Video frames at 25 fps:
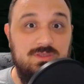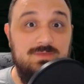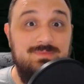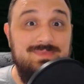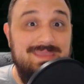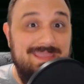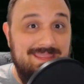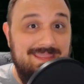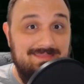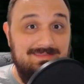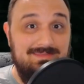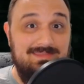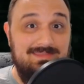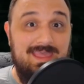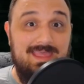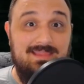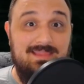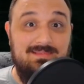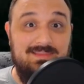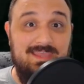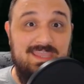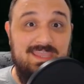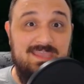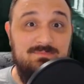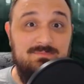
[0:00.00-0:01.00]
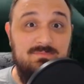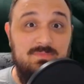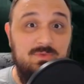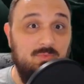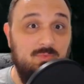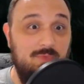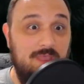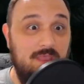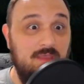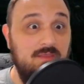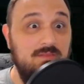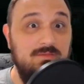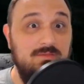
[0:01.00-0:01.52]
them in that limb,
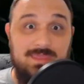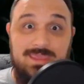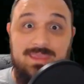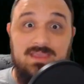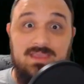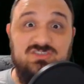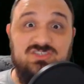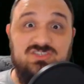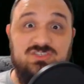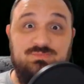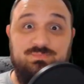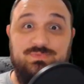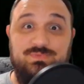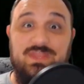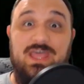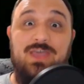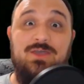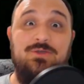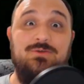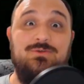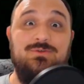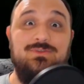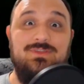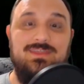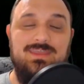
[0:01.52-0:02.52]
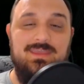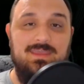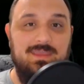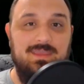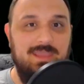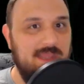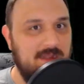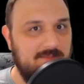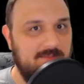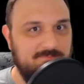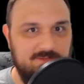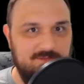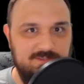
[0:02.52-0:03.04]
well, they explode.
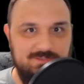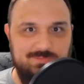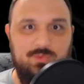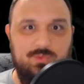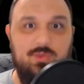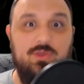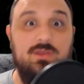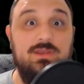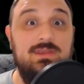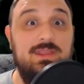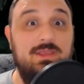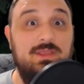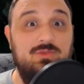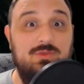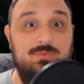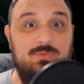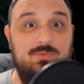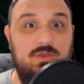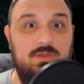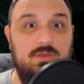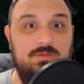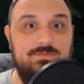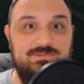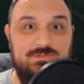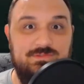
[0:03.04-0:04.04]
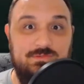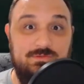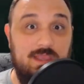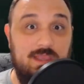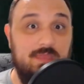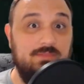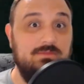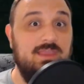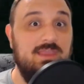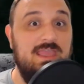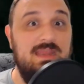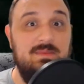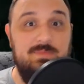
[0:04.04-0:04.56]
And if there's more necromorphs or
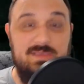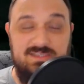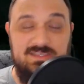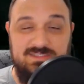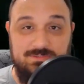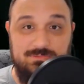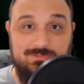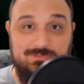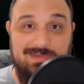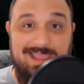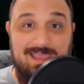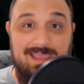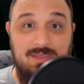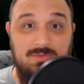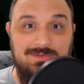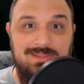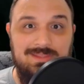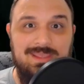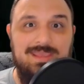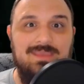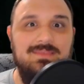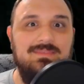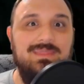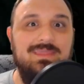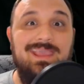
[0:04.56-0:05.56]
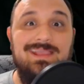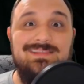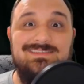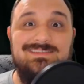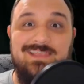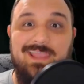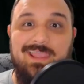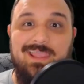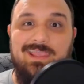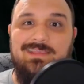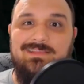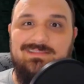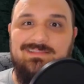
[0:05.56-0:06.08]
other enemies around, they
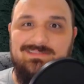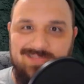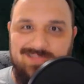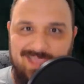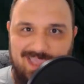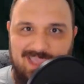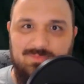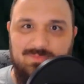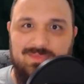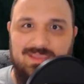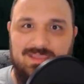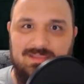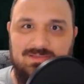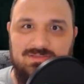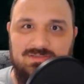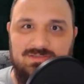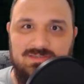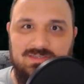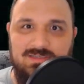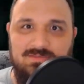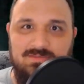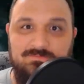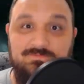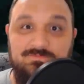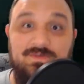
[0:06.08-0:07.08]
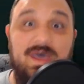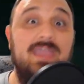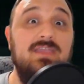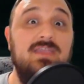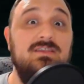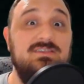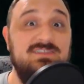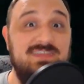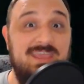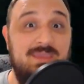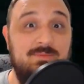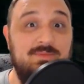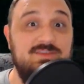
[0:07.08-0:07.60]
take damage.
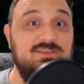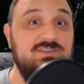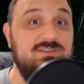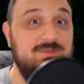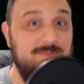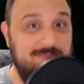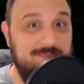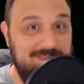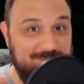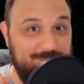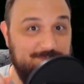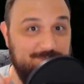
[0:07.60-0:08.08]
Fire damage, to be